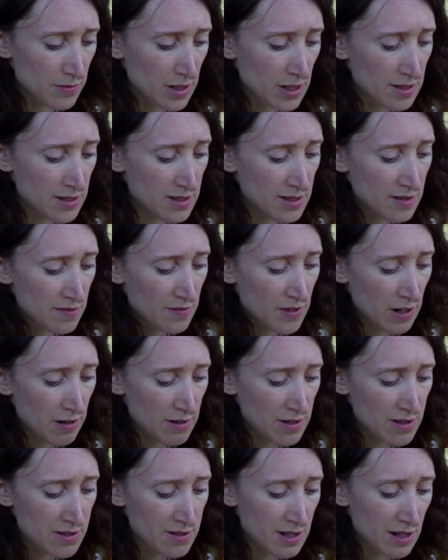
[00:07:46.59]
It is a
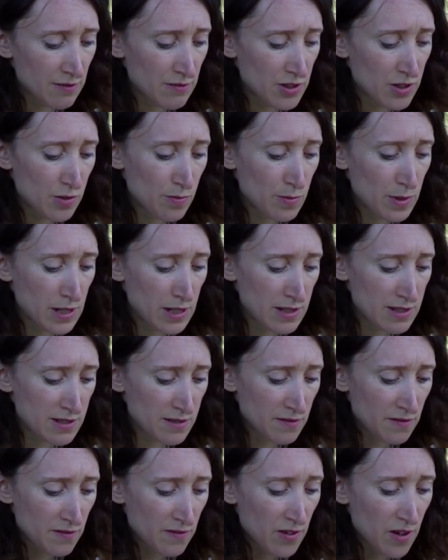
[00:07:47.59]
very savage
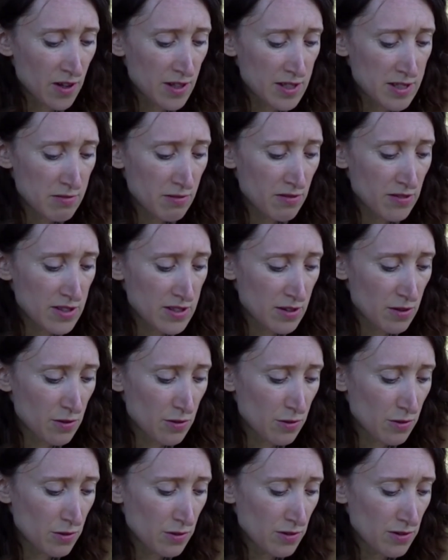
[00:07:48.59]
beast and fights with its
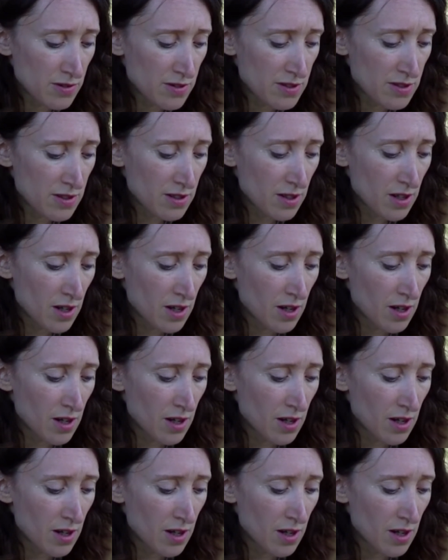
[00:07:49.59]
horns.